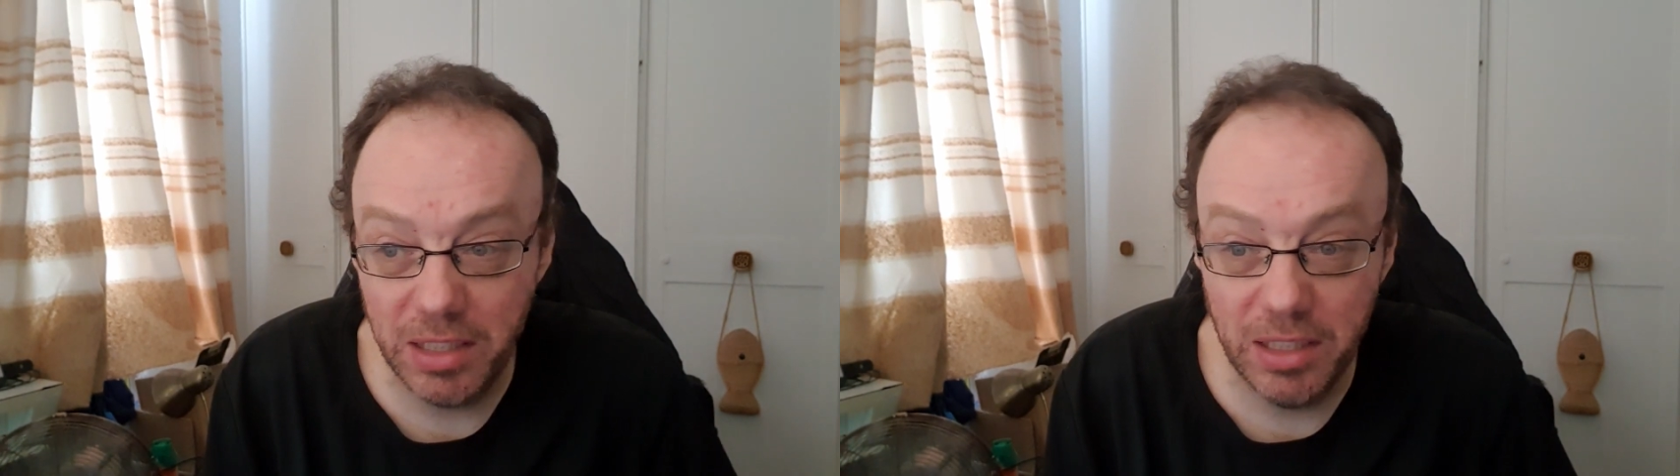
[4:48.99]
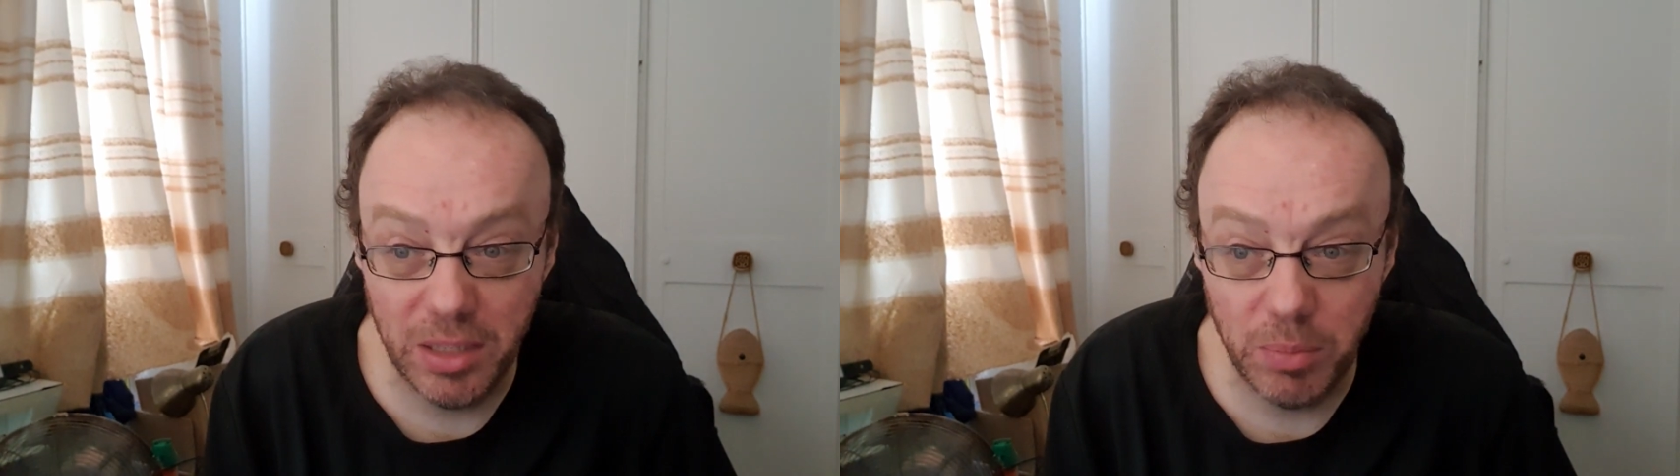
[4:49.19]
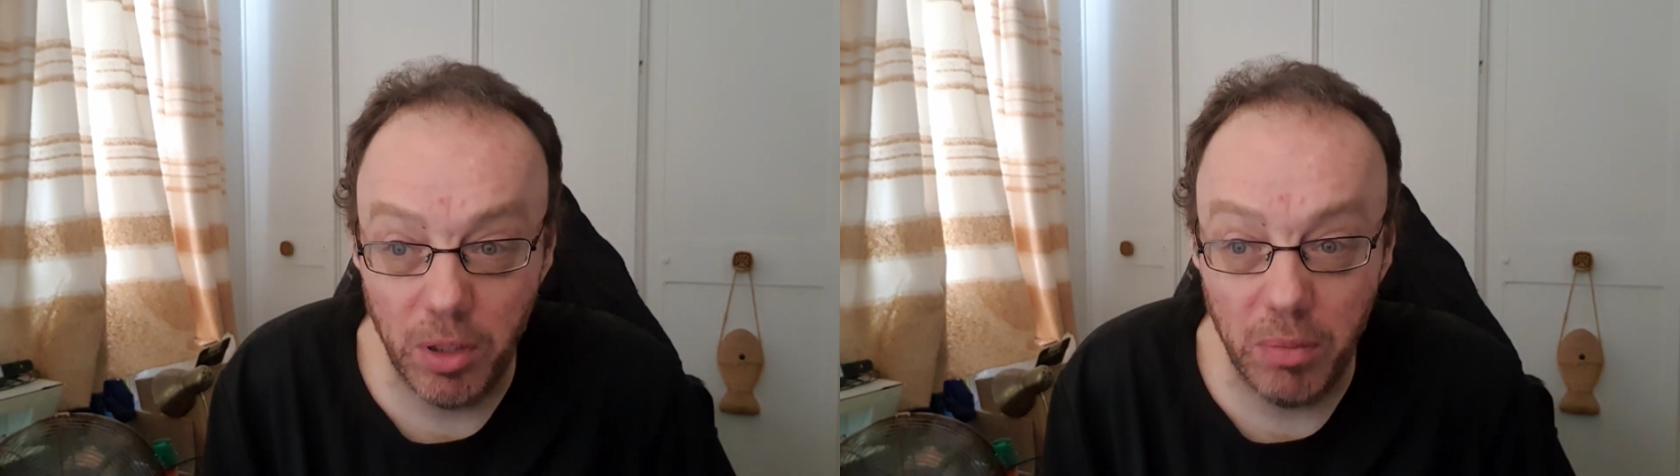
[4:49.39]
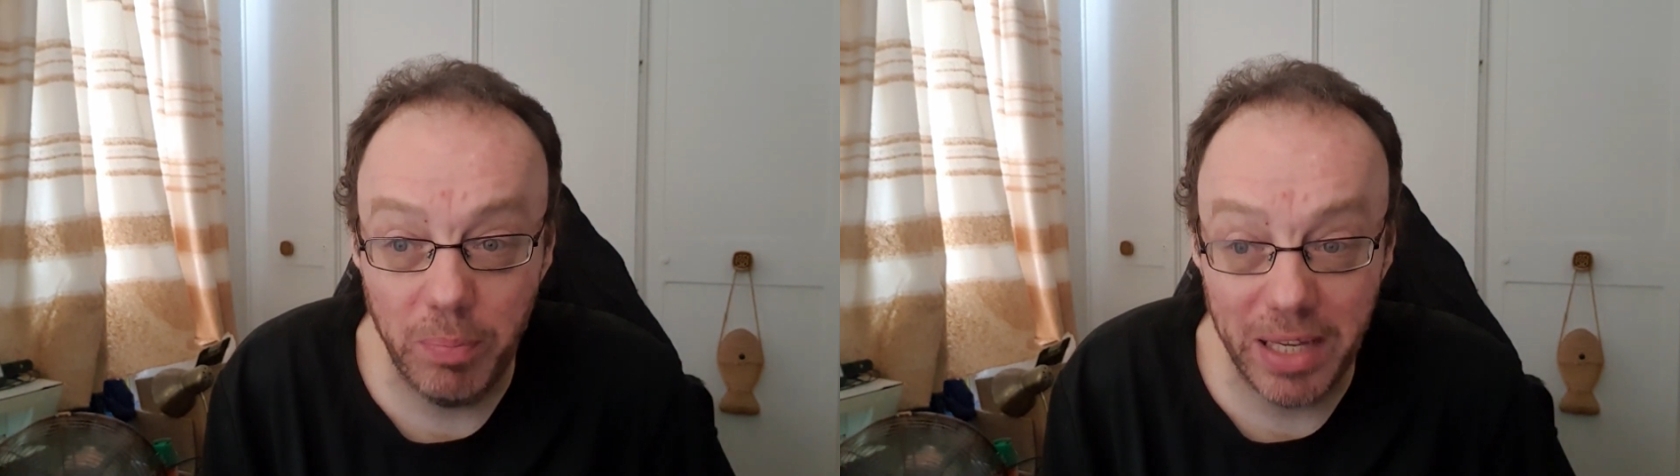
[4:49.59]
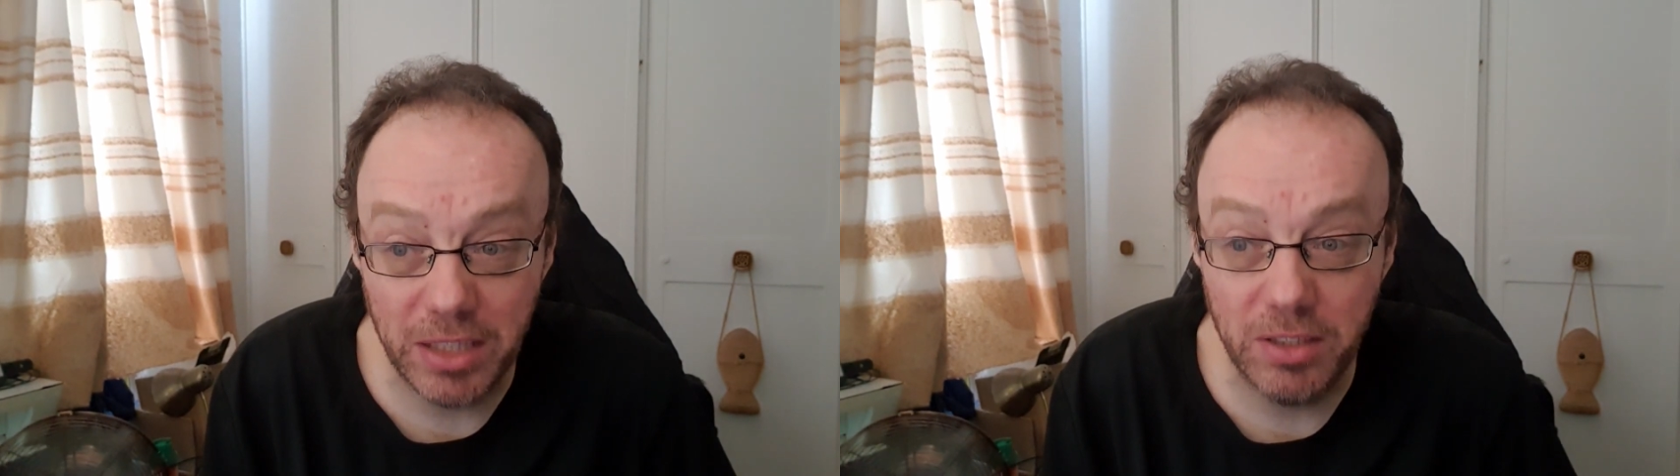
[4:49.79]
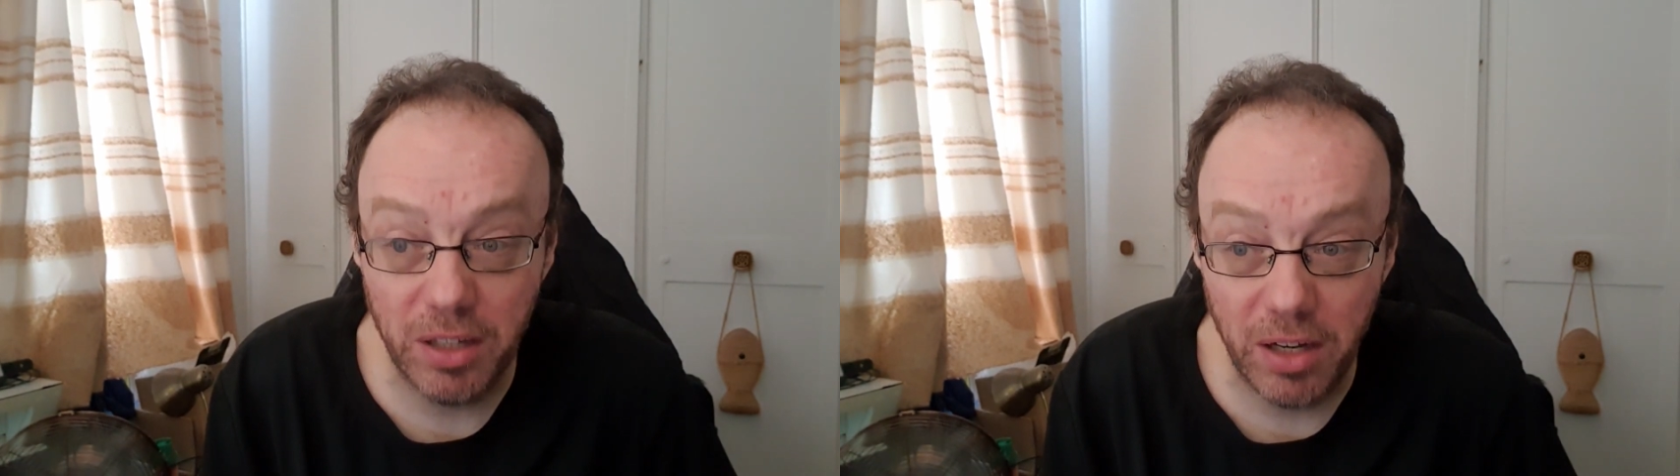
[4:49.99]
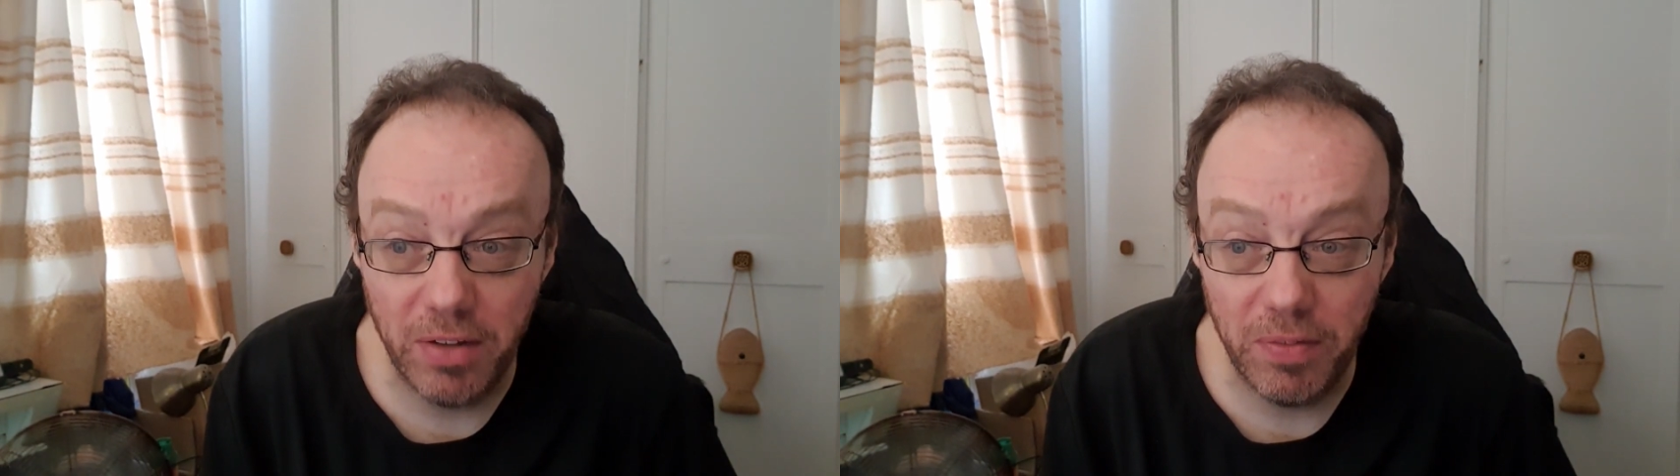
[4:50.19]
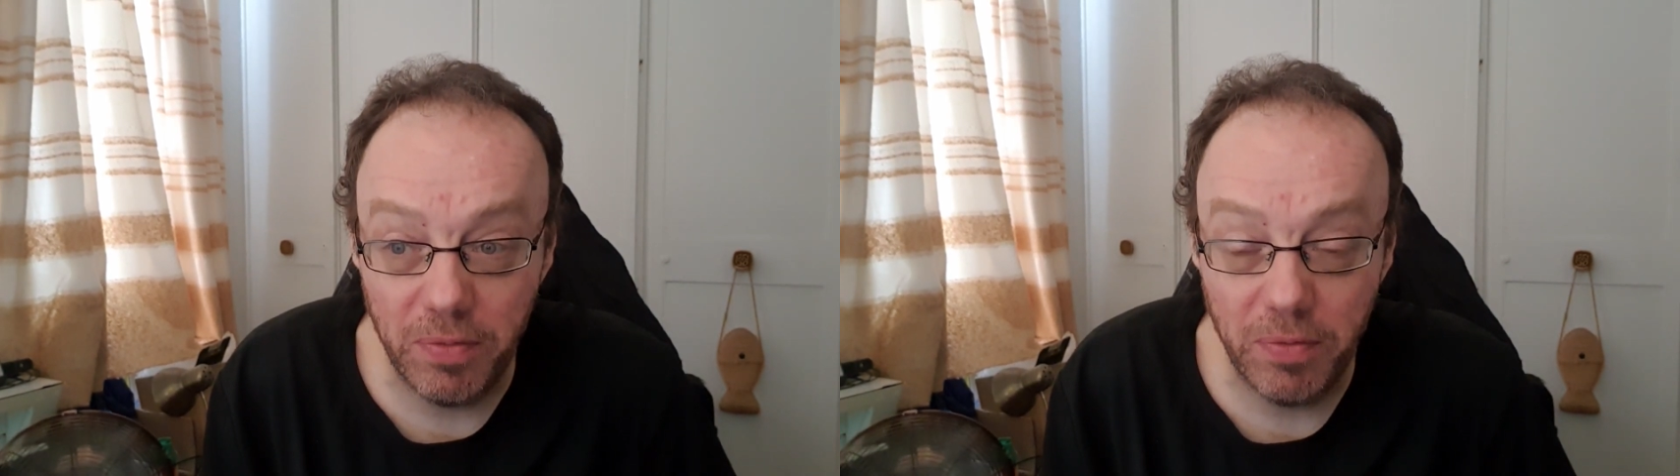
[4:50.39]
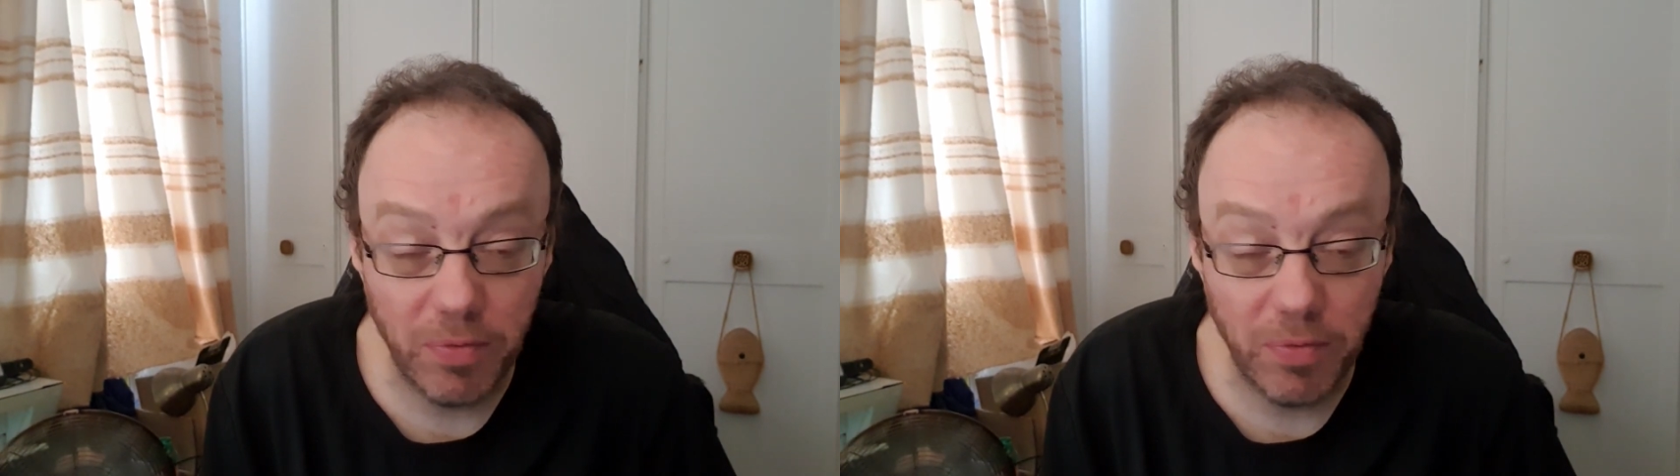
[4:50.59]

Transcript: this model based on